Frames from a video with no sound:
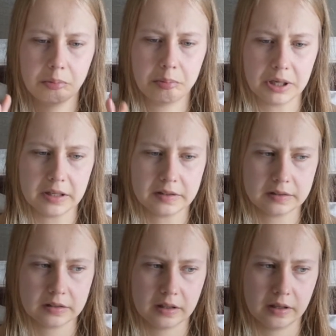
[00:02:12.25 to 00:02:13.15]
but
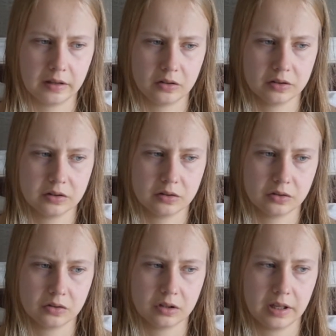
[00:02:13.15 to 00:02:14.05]
I
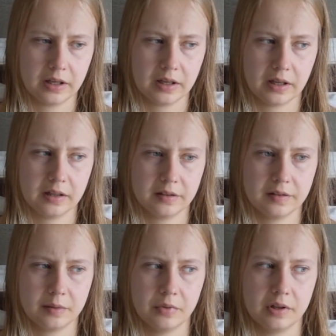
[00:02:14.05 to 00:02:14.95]
also like I did
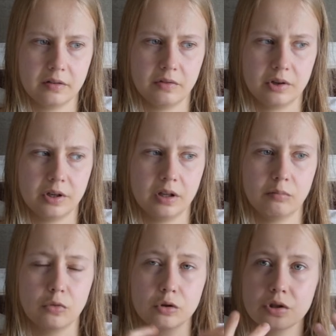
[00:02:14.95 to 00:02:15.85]
something very
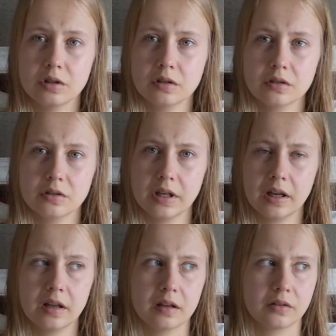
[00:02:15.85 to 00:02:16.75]
emotional
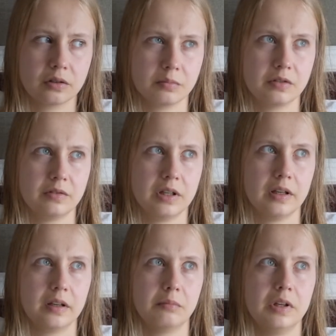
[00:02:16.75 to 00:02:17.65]
today in terms of
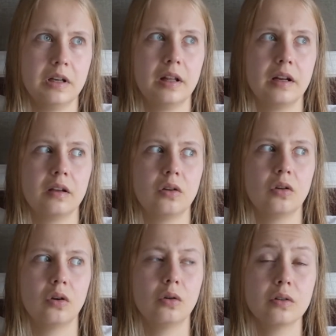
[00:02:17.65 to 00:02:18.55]
like me letting
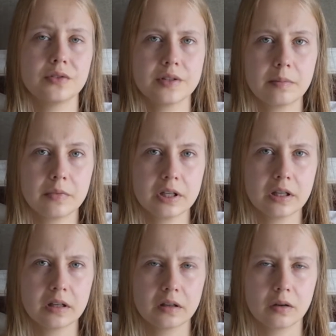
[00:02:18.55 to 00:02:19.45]
go of
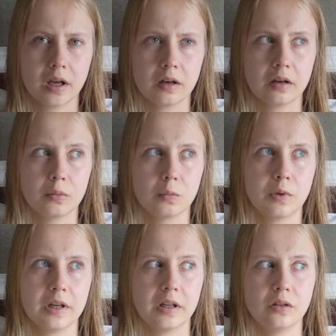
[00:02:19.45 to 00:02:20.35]
something, and when
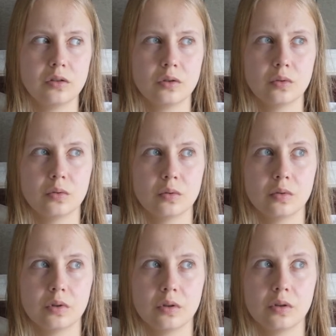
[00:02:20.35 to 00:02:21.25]
I do
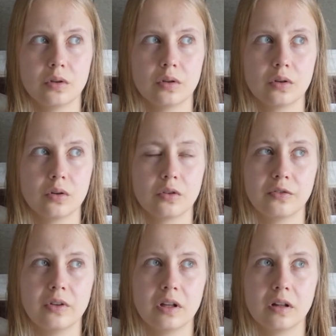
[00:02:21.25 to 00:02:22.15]
or
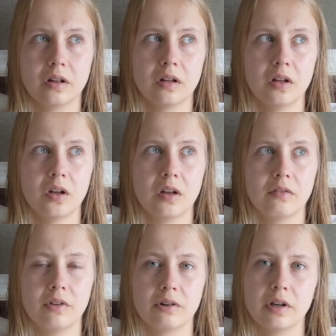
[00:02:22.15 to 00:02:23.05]
feel
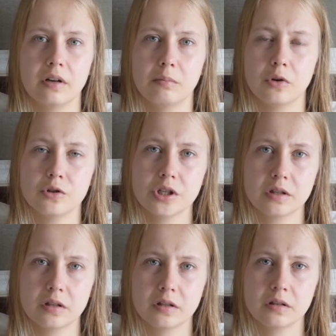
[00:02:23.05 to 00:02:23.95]
very
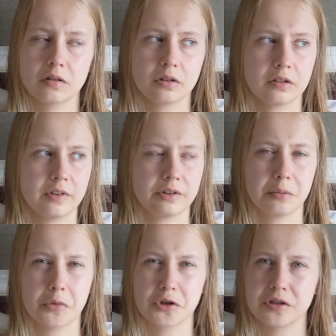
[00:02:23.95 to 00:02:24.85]
emotional or very
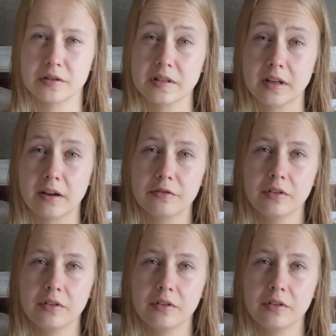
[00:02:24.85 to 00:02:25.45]
emotional stuff,